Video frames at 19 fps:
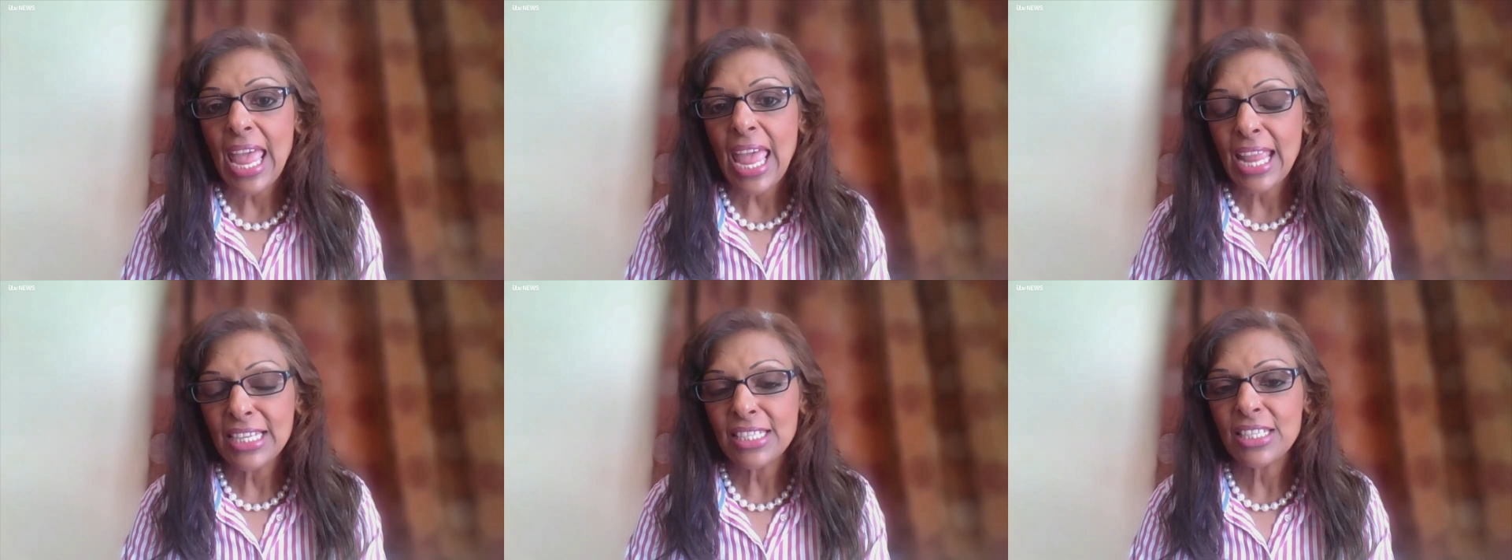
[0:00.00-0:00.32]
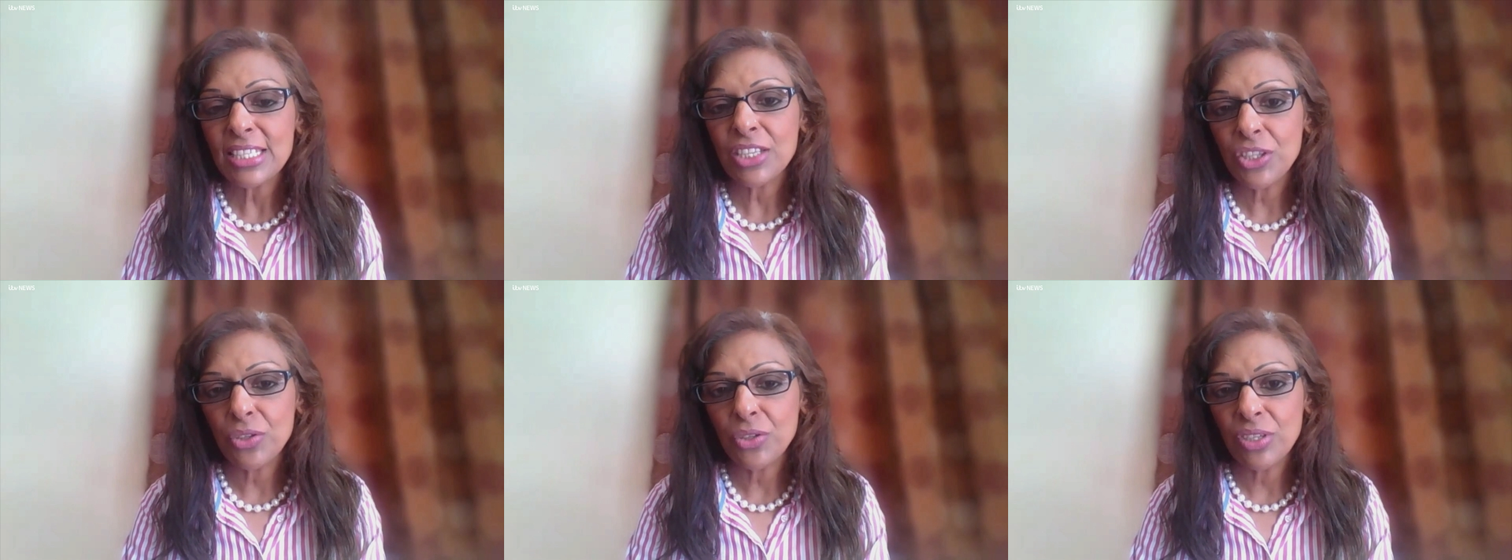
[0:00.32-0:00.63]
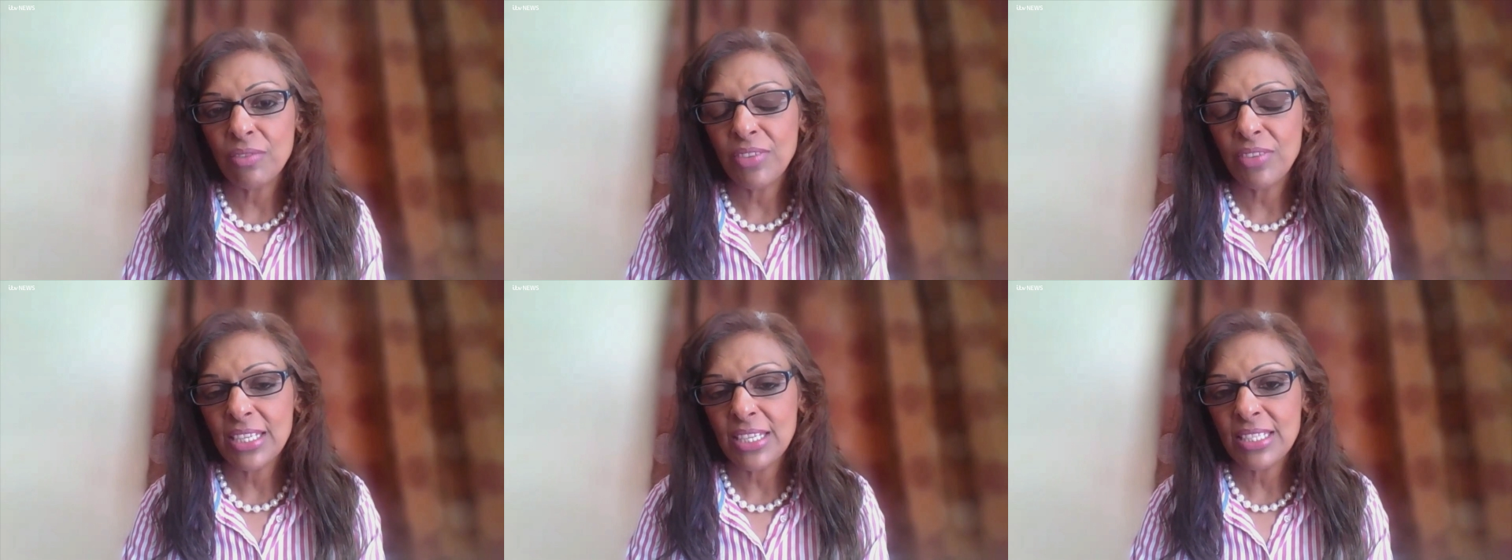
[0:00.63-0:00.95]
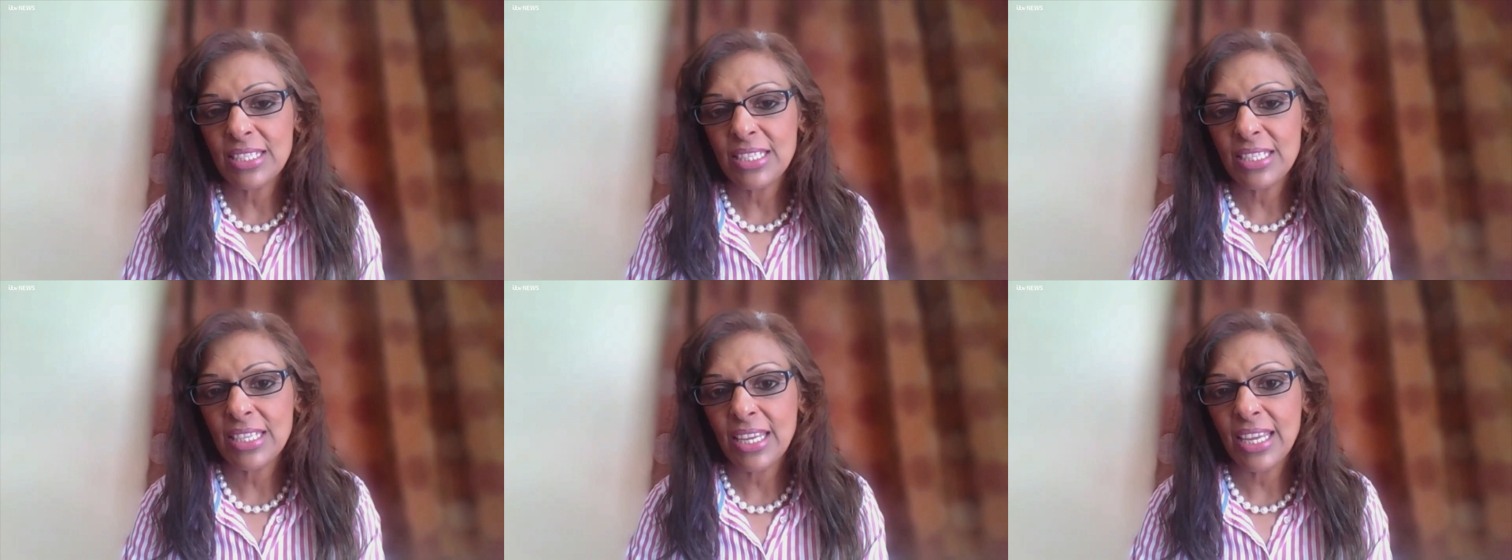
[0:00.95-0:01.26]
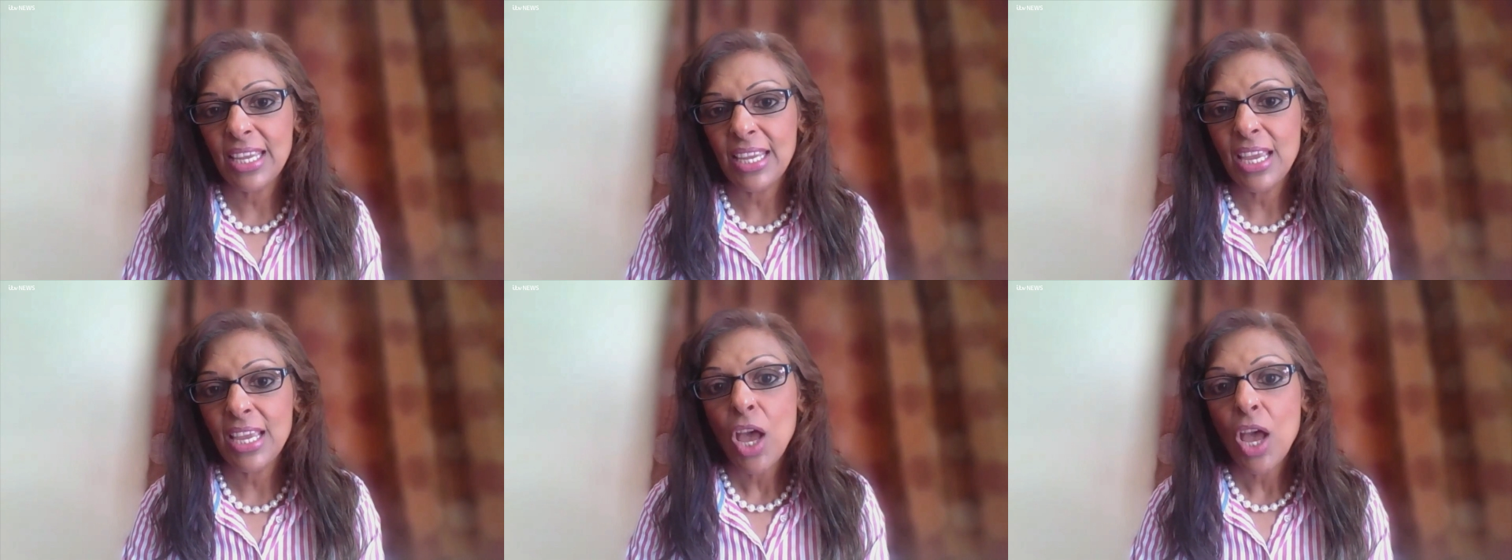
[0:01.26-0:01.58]
enter
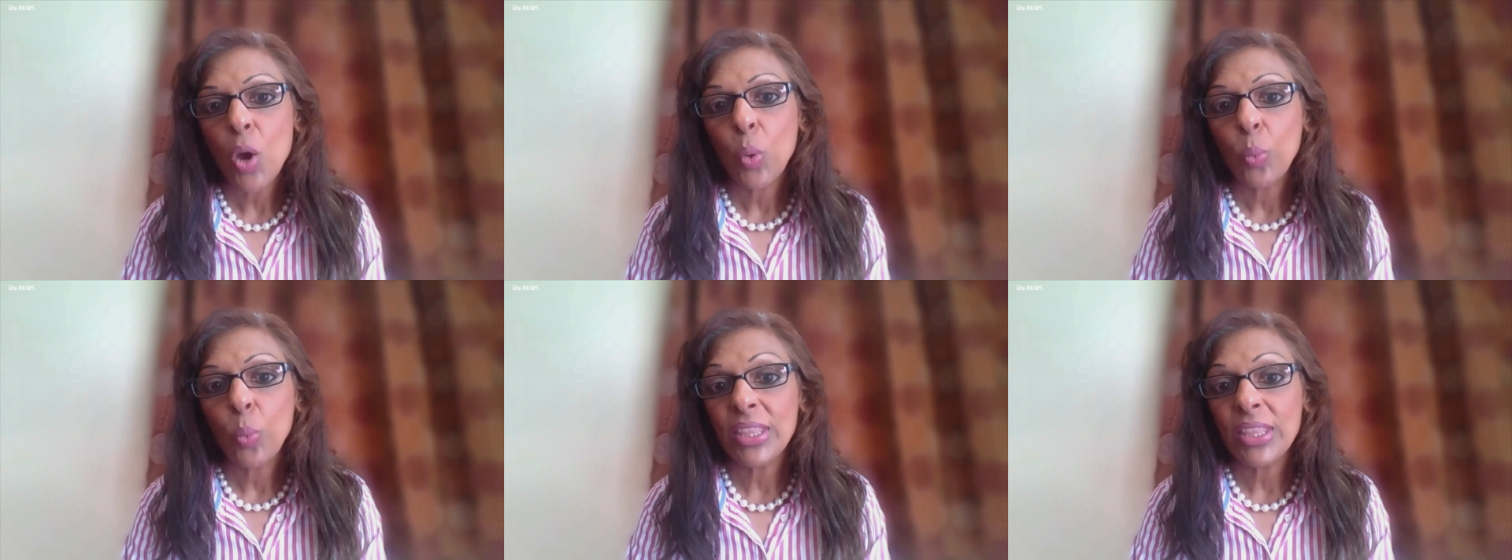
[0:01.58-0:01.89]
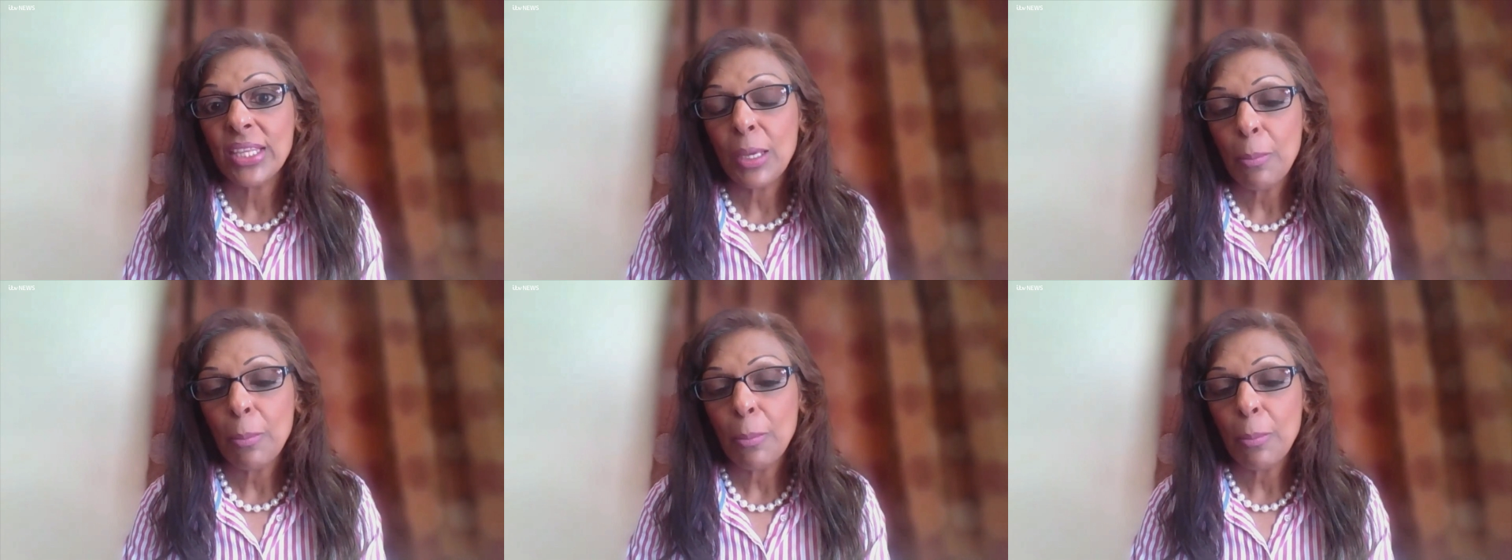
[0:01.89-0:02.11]
university with